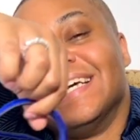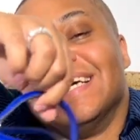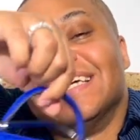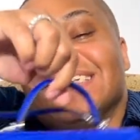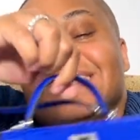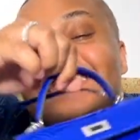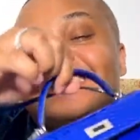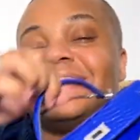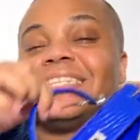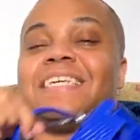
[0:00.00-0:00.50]

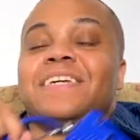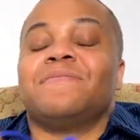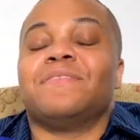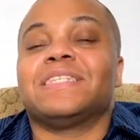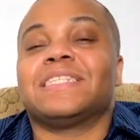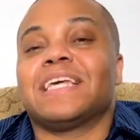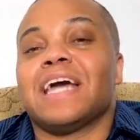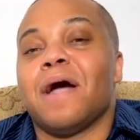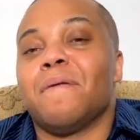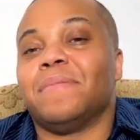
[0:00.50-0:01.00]
to see
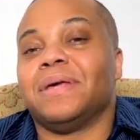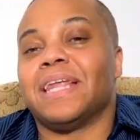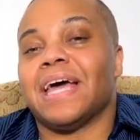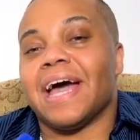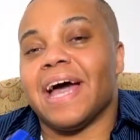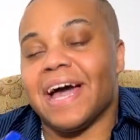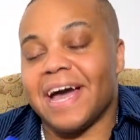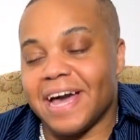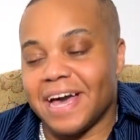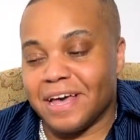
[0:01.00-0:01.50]
what's coming
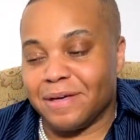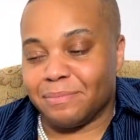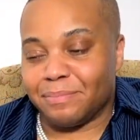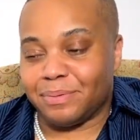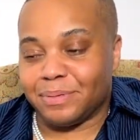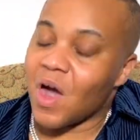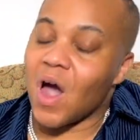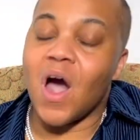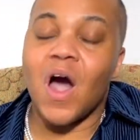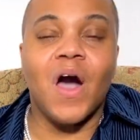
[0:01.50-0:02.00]
up,
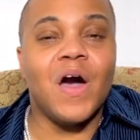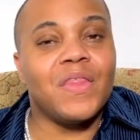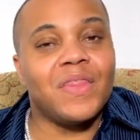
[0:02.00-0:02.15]
all